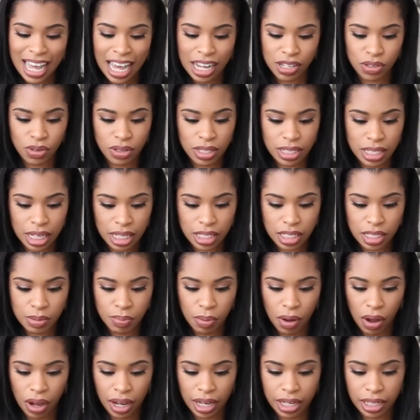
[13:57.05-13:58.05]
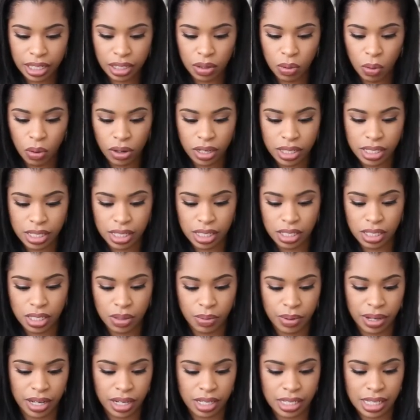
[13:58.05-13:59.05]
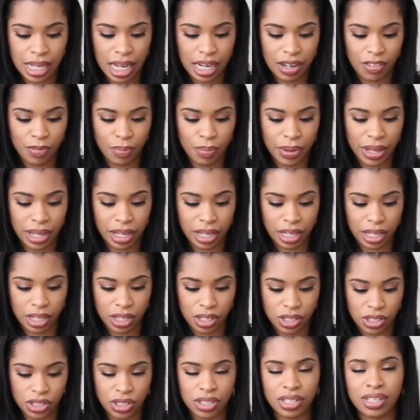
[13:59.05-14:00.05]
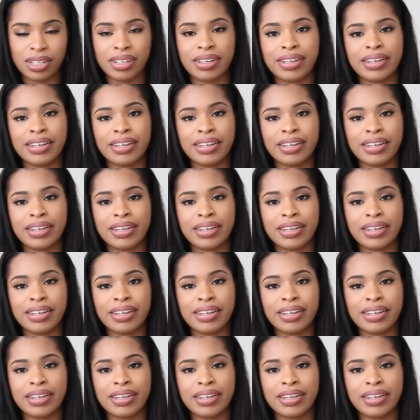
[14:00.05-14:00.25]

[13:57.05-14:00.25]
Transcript: It's got this like sparkly quality to it and it's kind of pinkish.